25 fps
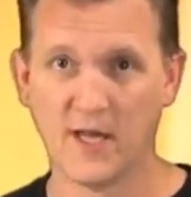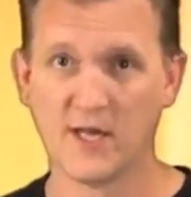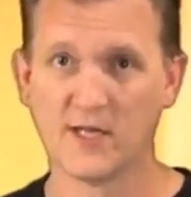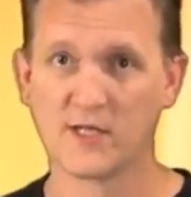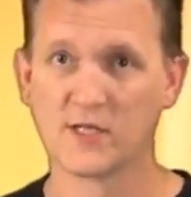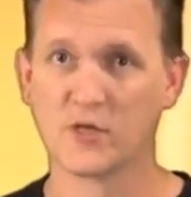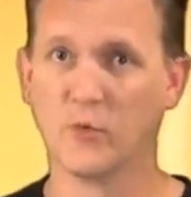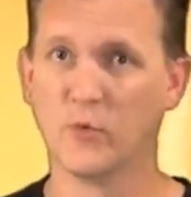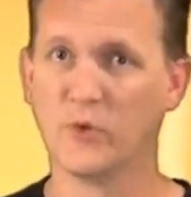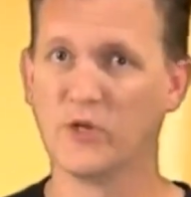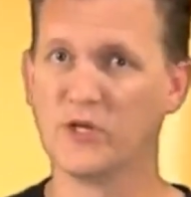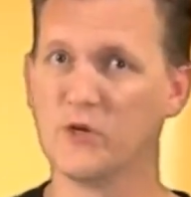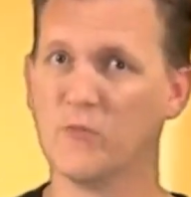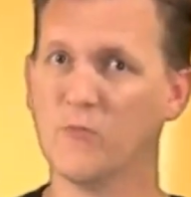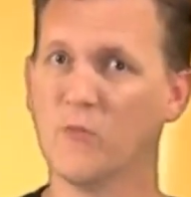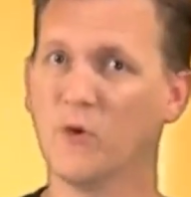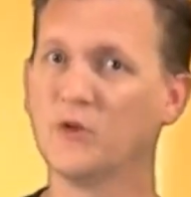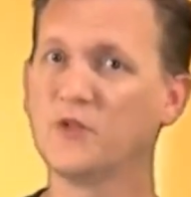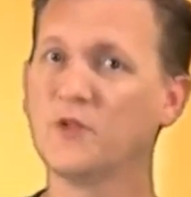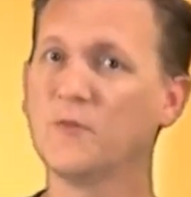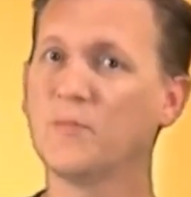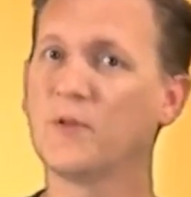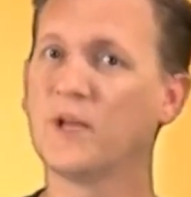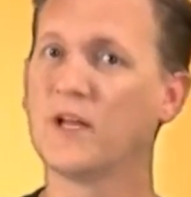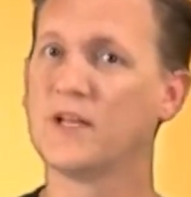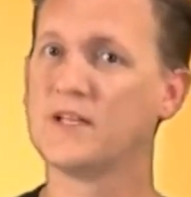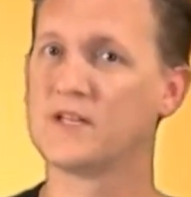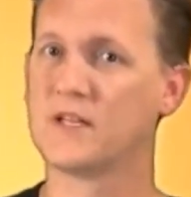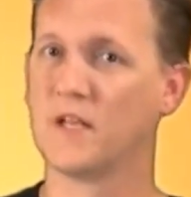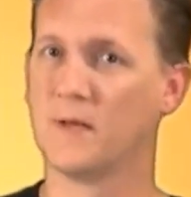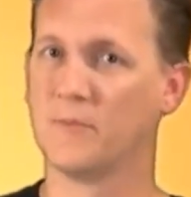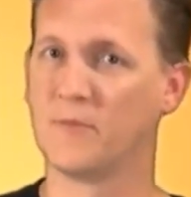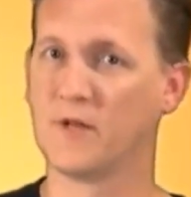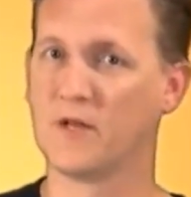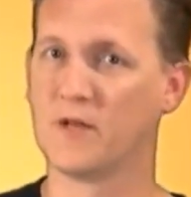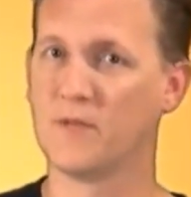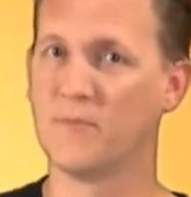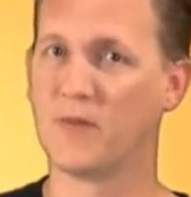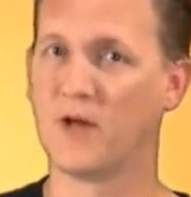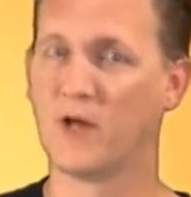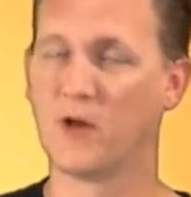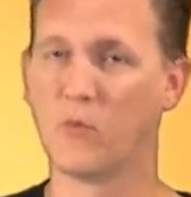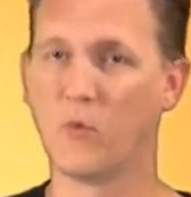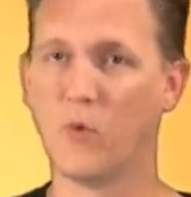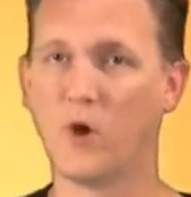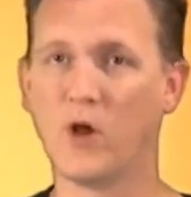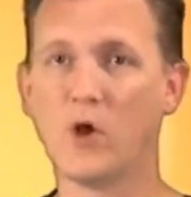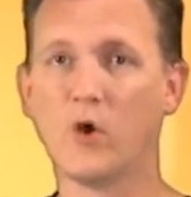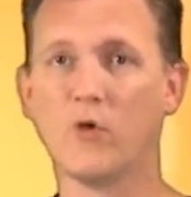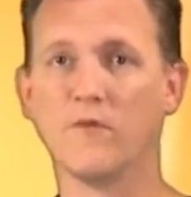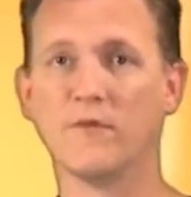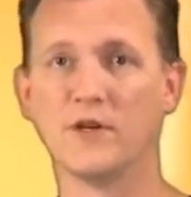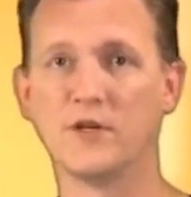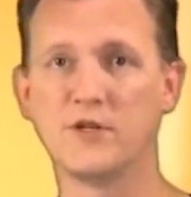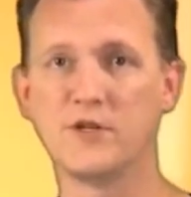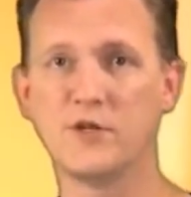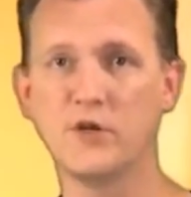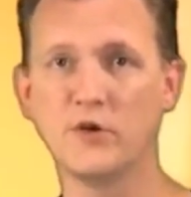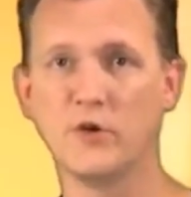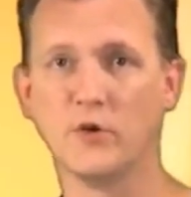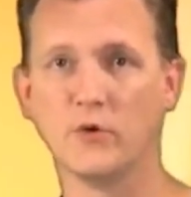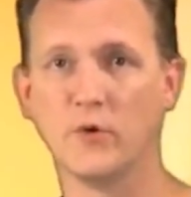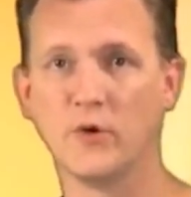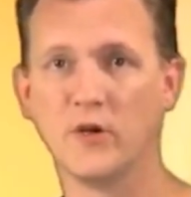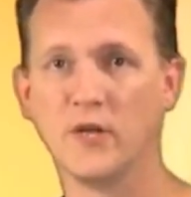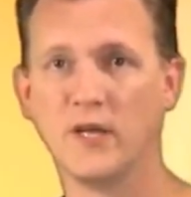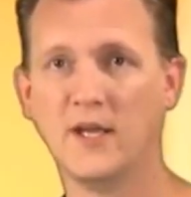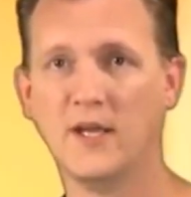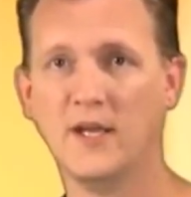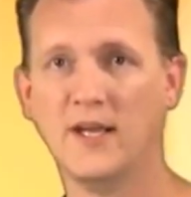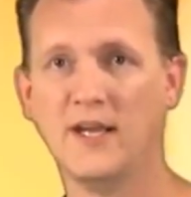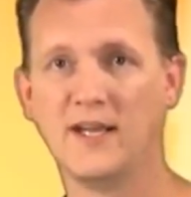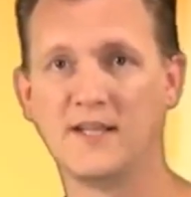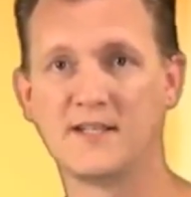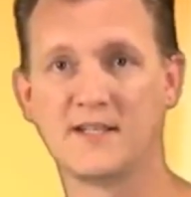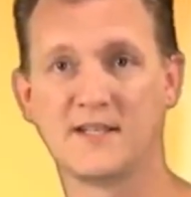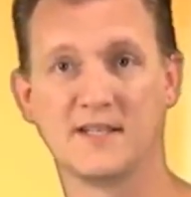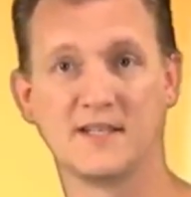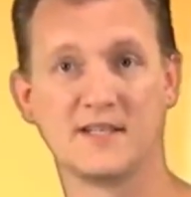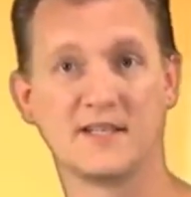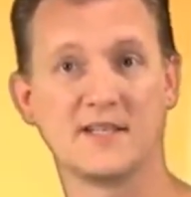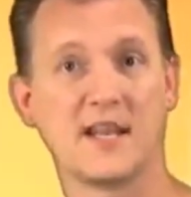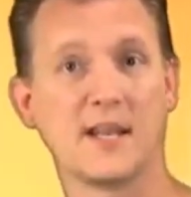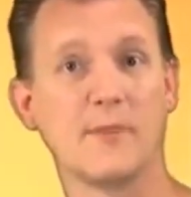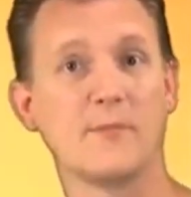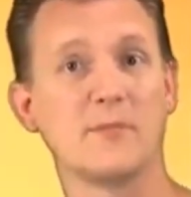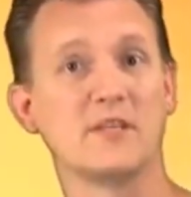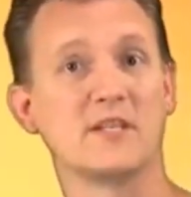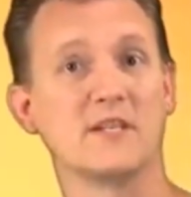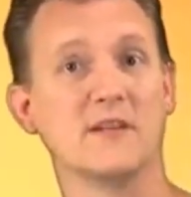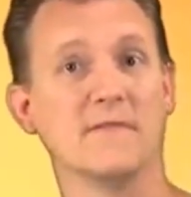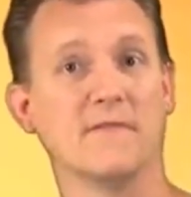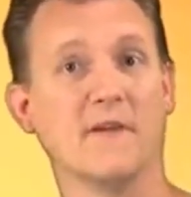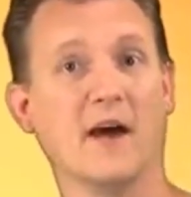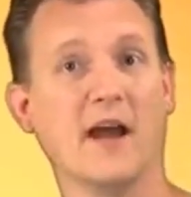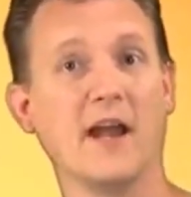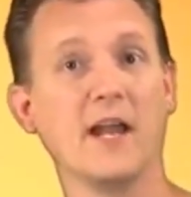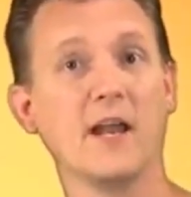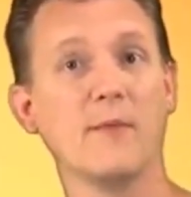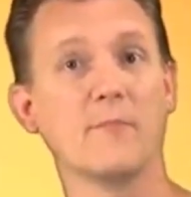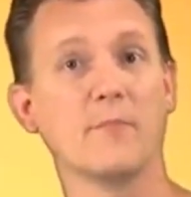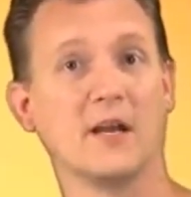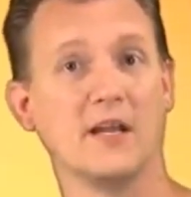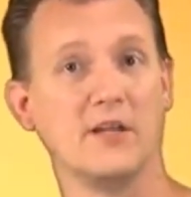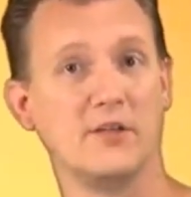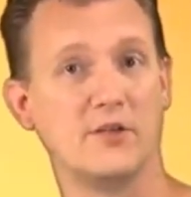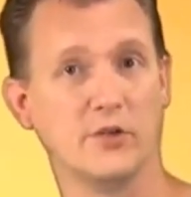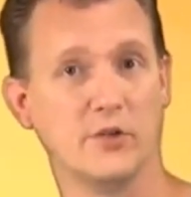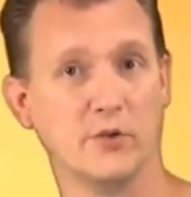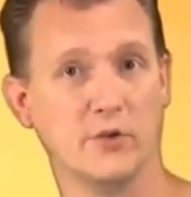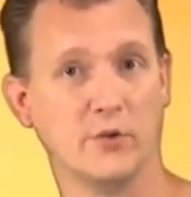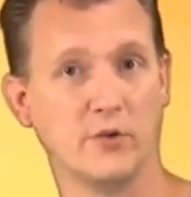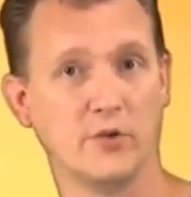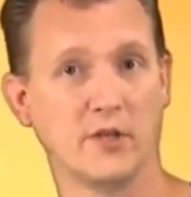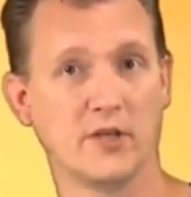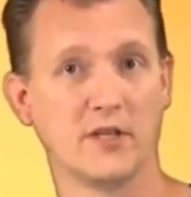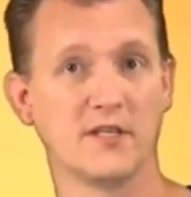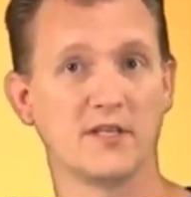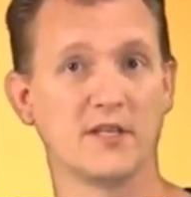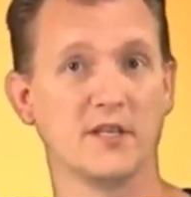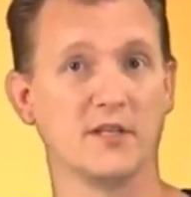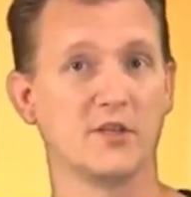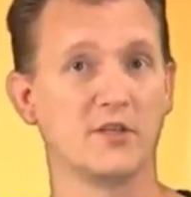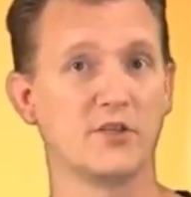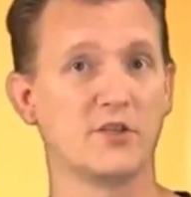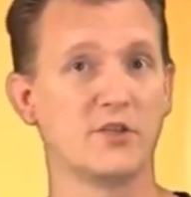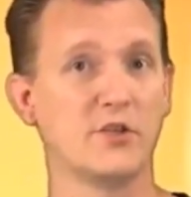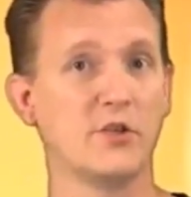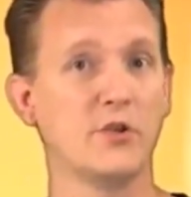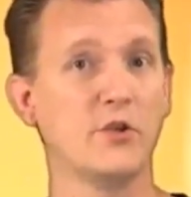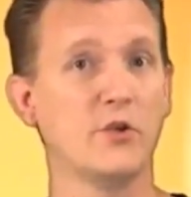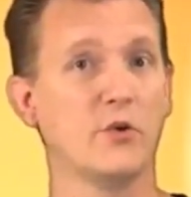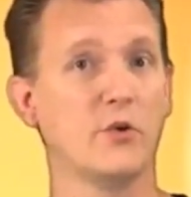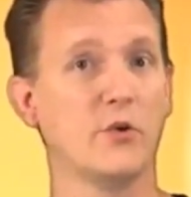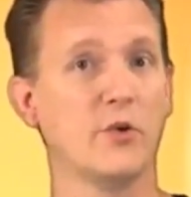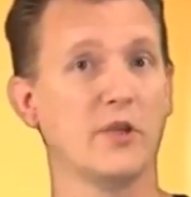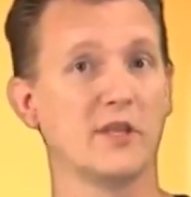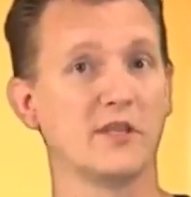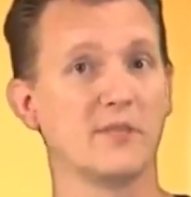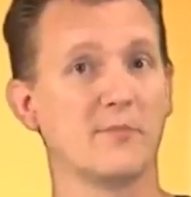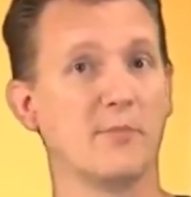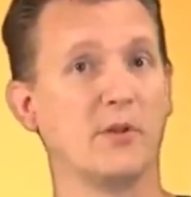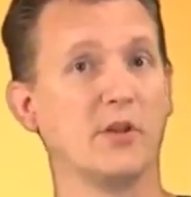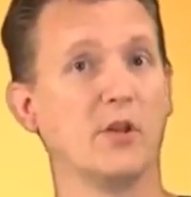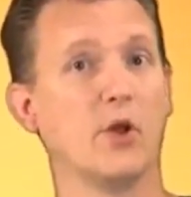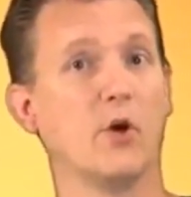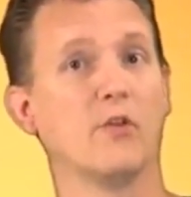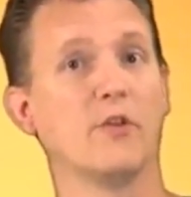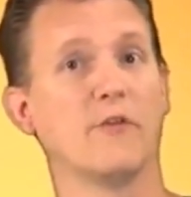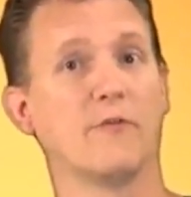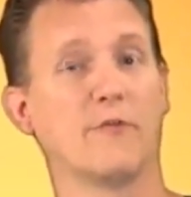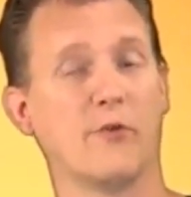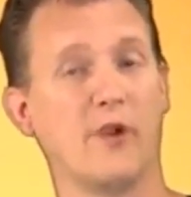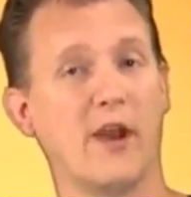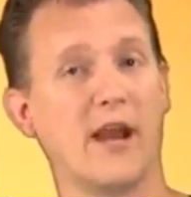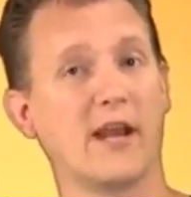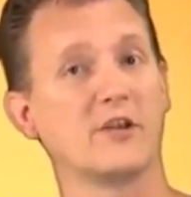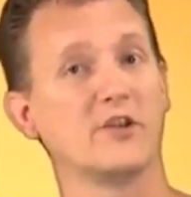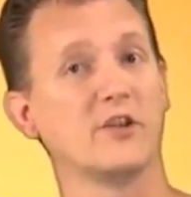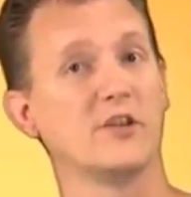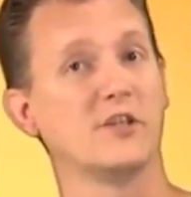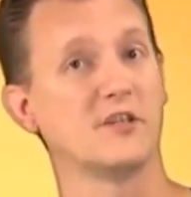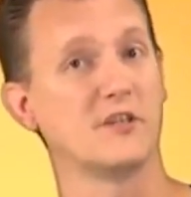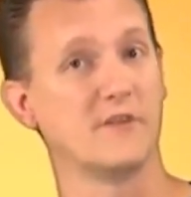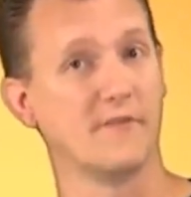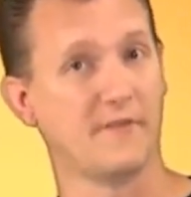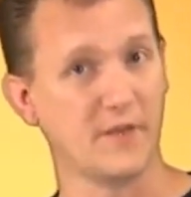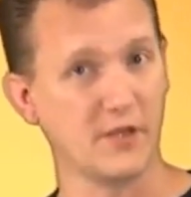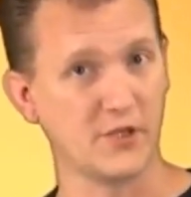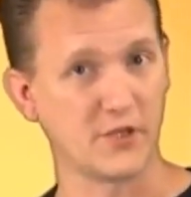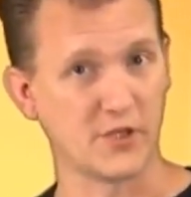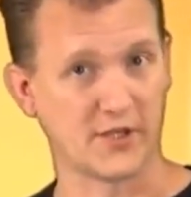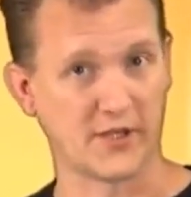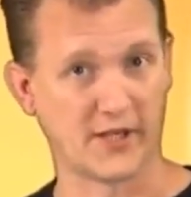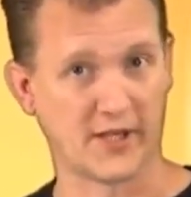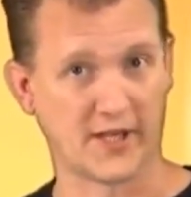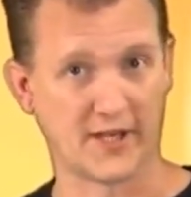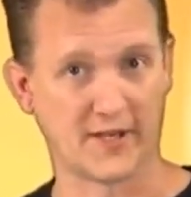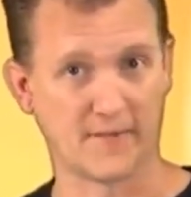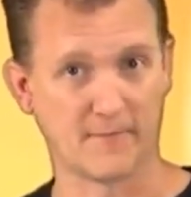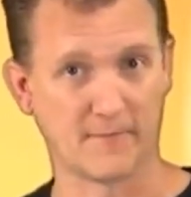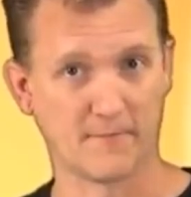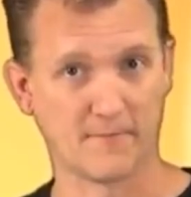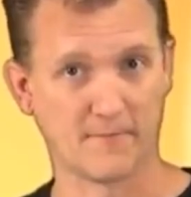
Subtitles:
So when you multiply something by 1 over 2, it's the same as dividing by 2 since 2 is below the fraction's division line.